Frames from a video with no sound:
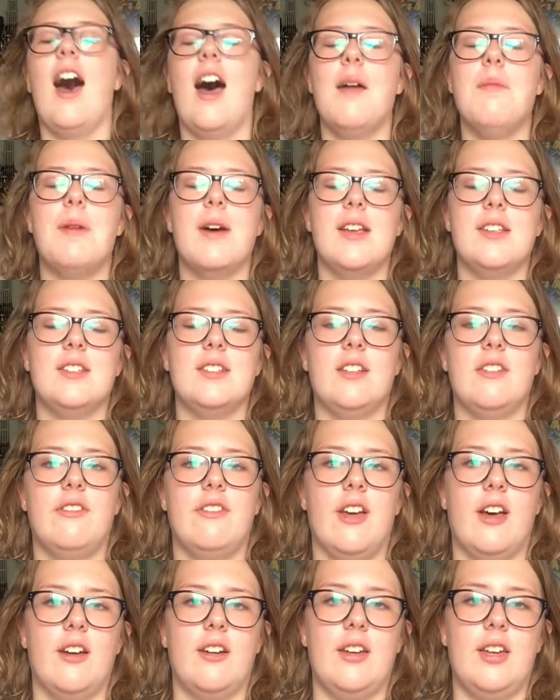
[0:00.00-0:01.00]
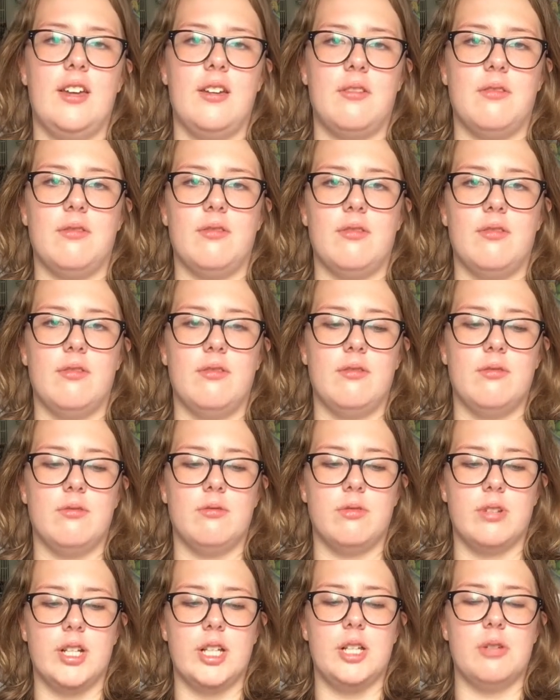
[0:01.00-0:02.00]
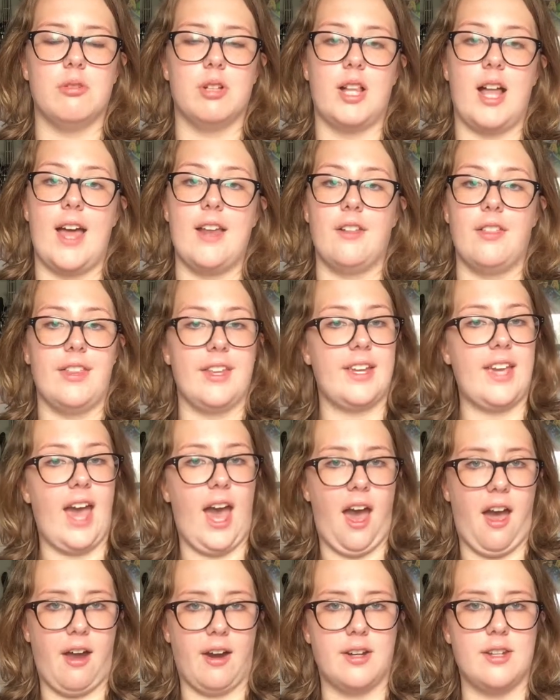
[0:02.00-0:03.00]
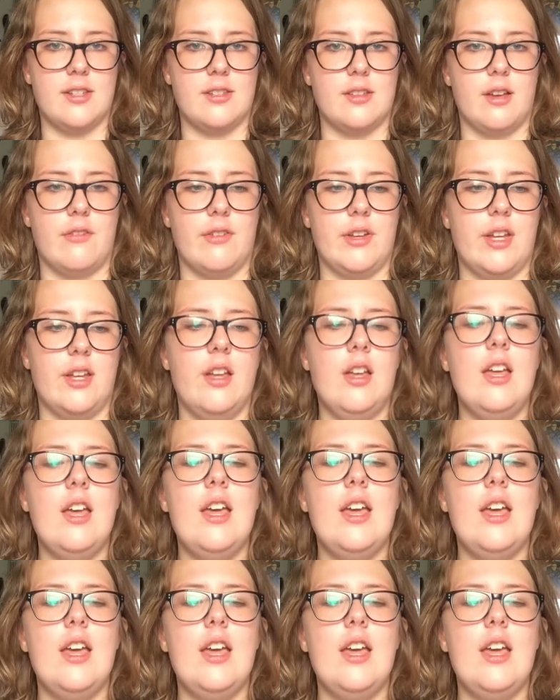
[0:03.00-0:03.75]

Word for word: I personally felt it really relied on the characters of it.